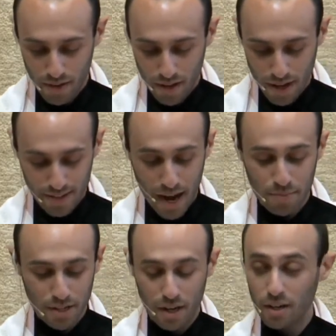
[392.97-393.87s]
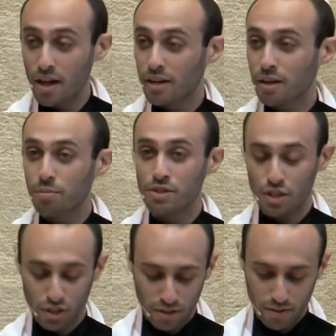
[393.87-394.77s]
adopted a halakhic
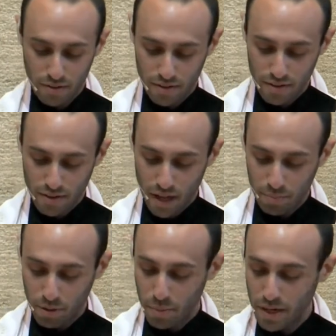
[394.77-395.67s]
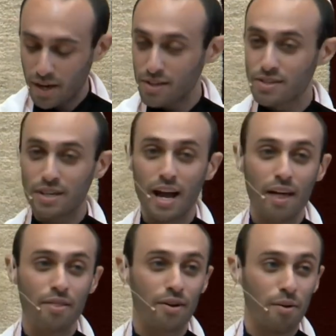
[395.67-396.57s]
position that permitted us to
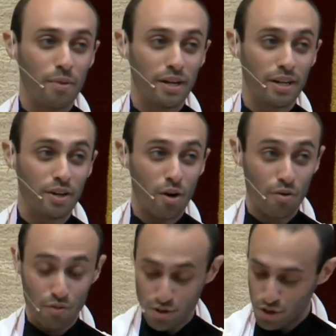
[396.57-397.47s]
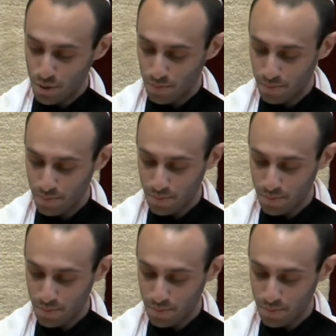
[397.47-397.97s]
gather a minyan over Zoom,